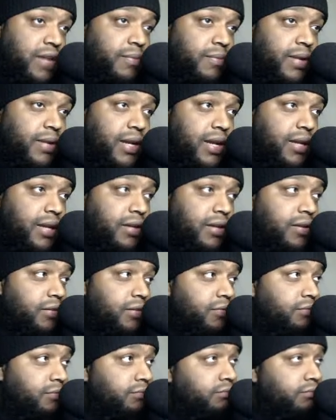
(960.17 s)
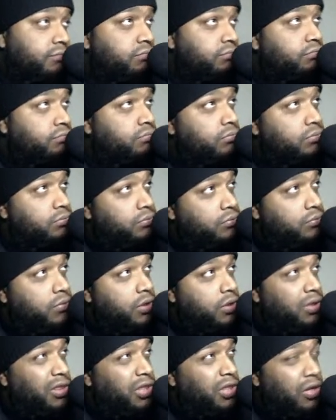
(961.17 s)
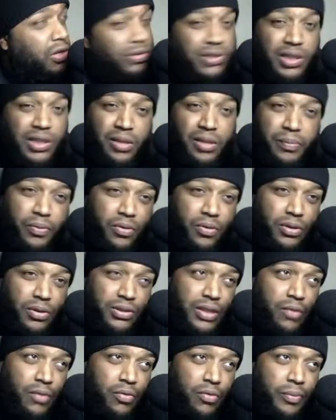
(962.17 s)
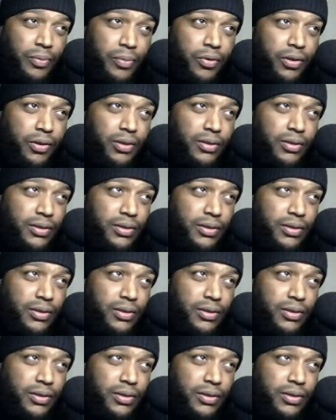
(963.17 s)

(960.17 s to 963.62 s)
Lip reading: by like 13 points at one point.